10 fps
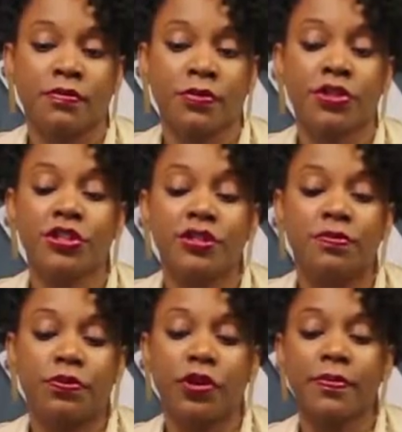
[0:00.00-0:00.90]
we just
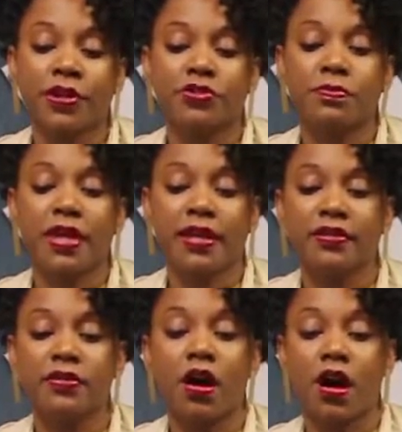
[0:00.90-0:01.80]
pretty much meet,
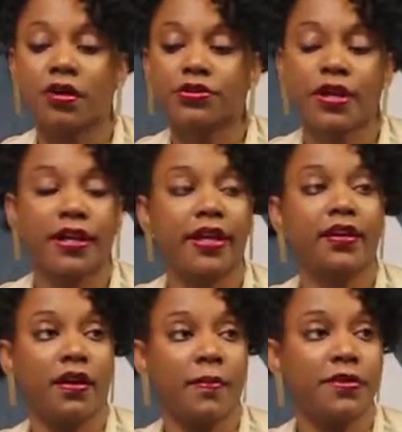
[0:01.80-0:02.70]
talk, try to
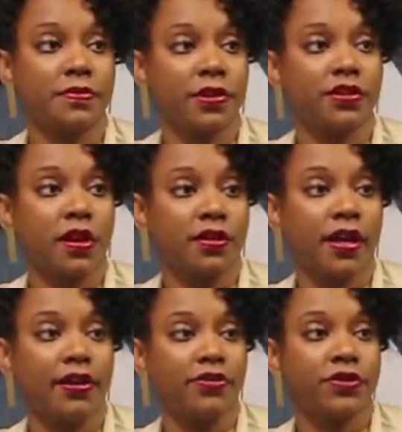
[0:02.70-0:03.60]
get up as much
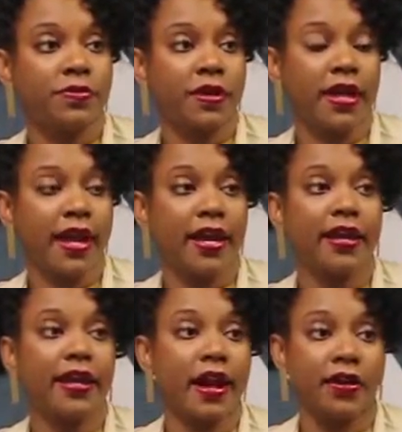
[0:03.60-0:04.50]
online news as we
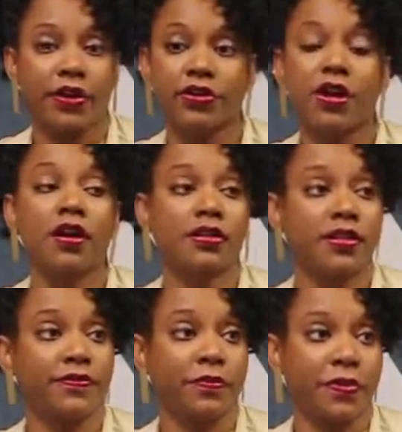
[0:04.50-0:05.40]
can, get out here, talk to
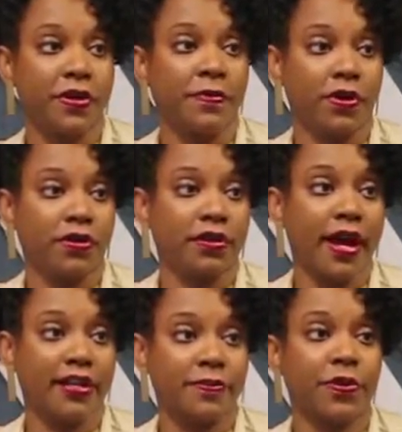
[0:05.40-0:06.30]
different people,
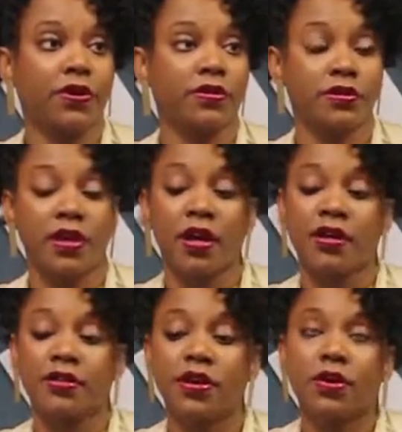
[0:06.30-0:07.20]
experts.
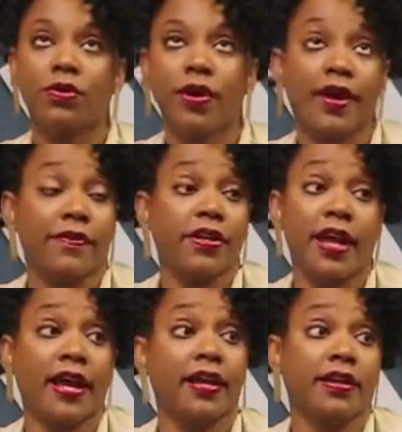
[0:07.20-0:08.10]
So every
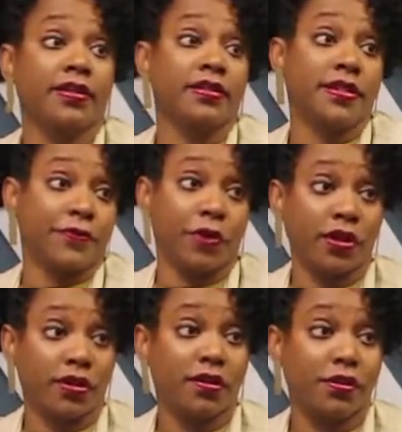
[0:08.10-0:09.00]
day is
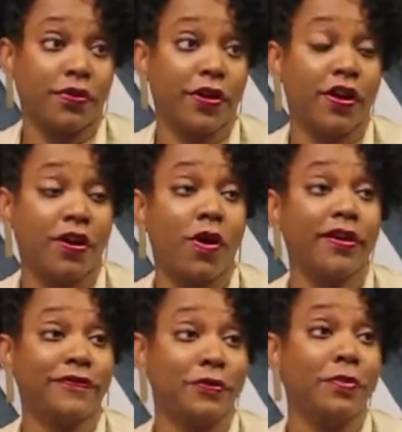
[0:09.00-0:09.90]
different. You know, there are
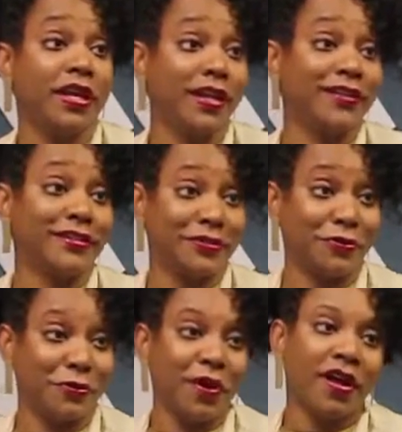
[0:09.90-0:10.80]
quite a few meetings
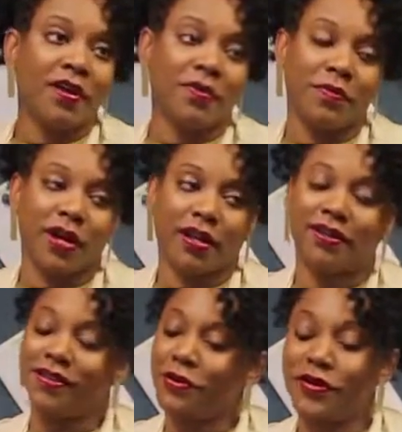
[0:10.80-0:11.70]
too,
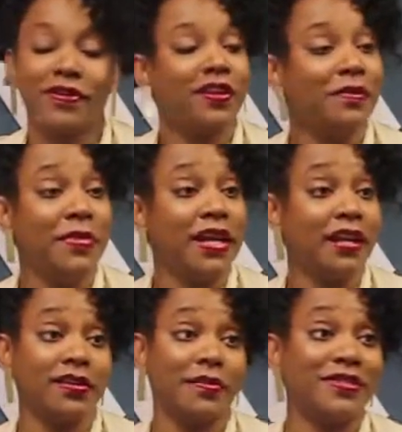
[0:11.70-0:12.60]
but you know, even in the
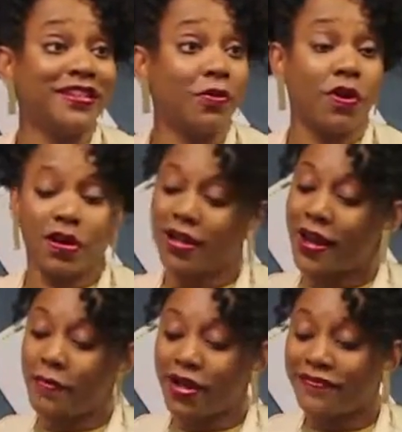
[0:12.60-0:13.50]
meetings, I'm still working,
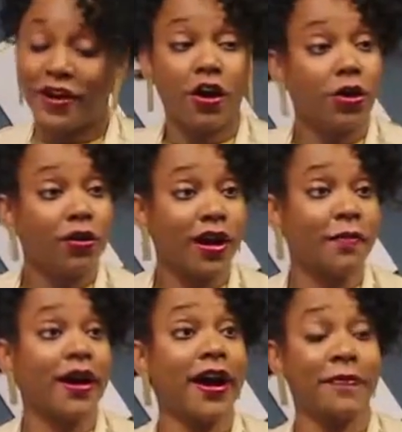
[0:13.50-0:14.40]
got my phone,
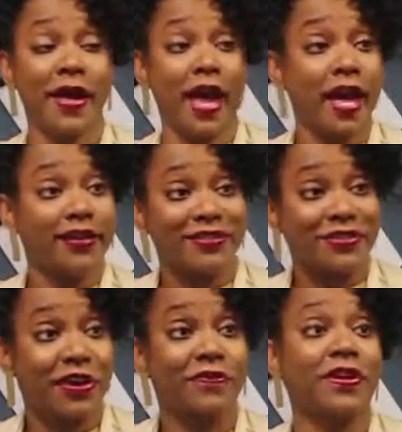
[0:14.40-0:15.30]
got my iPad,
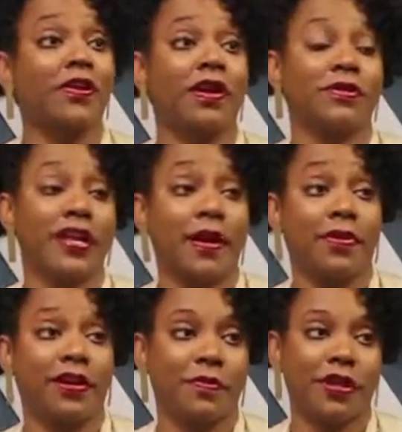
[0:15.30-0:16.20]
just trying to figure out what's
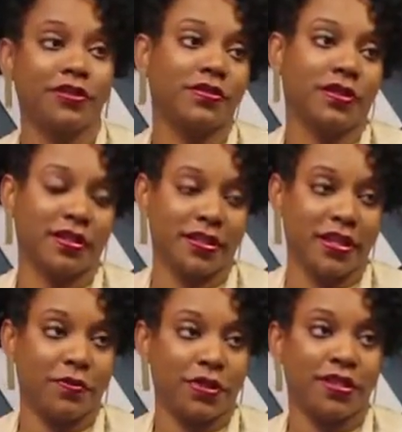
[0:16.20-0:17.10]
happening and make sure that the
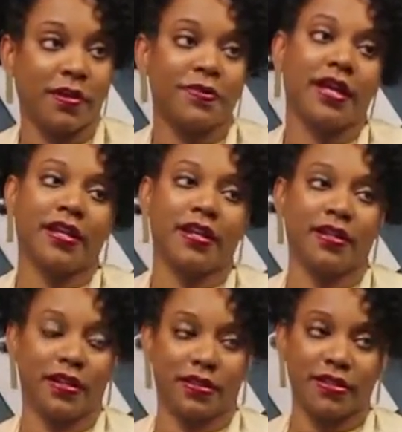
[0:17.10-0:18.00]
team is updated
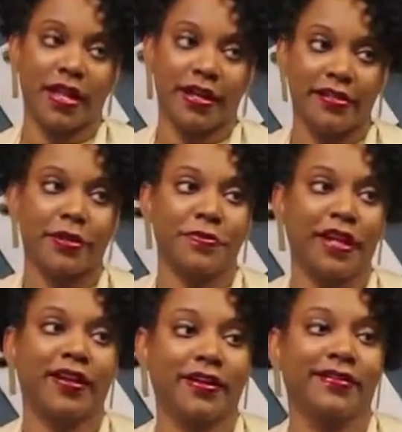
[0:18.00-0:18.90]
and that the site is
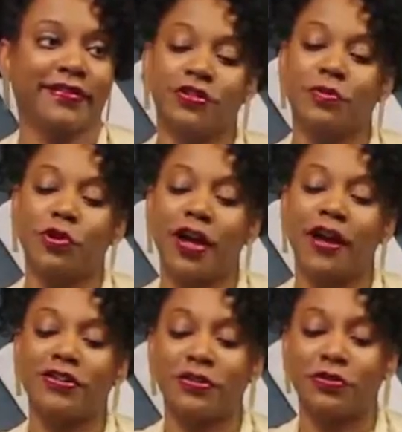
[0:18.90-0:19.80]
updated. So what I
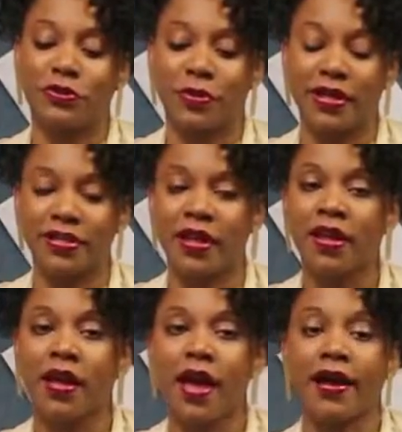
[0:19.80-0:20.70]
also do is
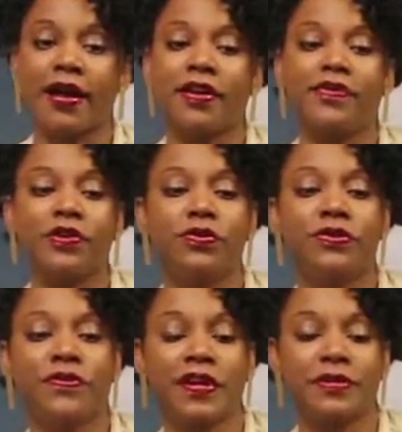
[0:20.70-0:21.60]
I kind of
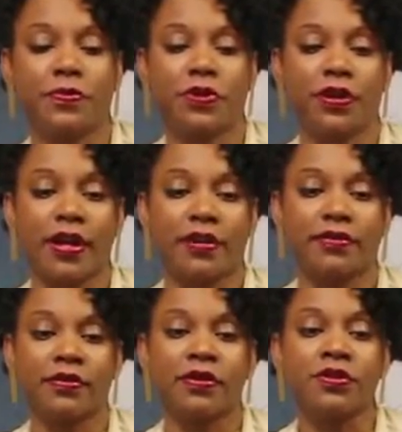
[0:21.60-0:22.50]
use Facebook and
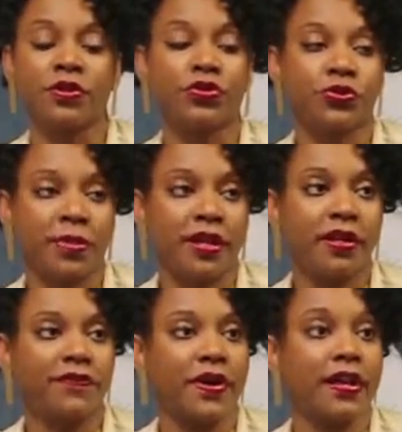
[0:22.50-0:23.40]
social
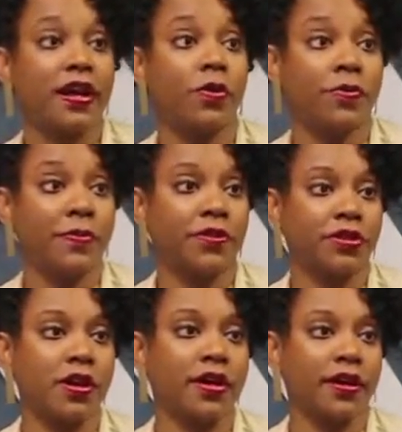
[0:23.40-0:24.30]
media to find out what people
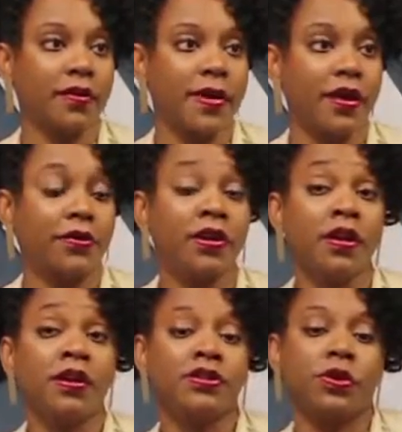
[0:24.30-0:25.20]
are talking about.
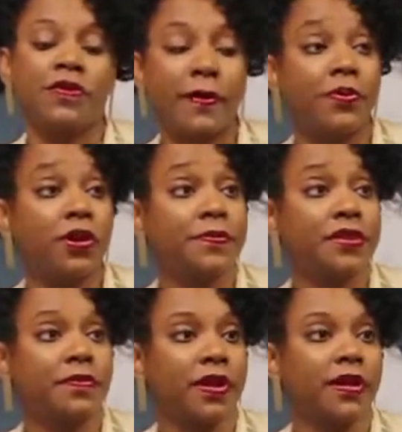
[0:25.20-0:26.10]
So if I put up
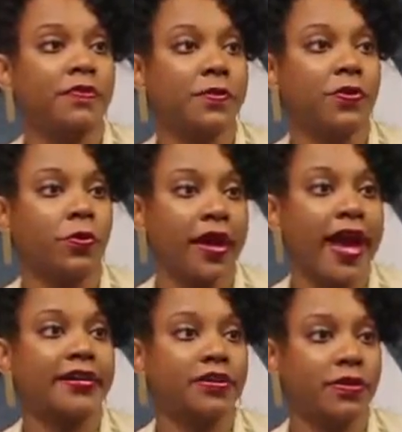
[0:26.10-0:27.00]
something and people
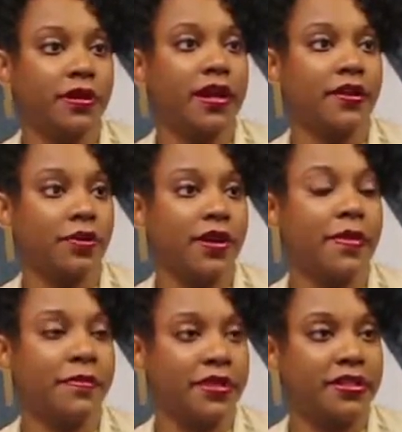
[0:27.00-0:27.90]
react to it, then I know
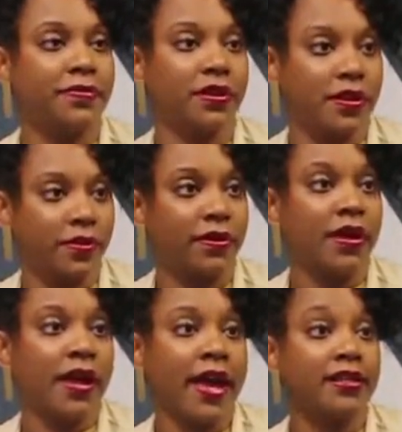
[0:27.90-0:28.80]
that might be something that
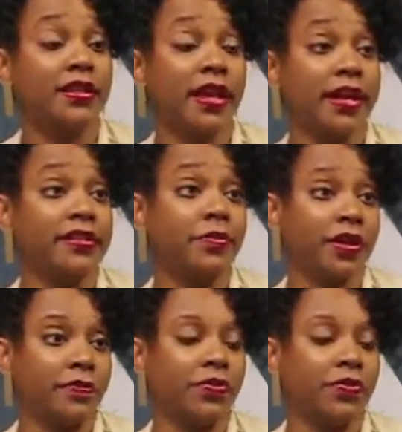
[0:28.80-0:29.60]
has legs that we can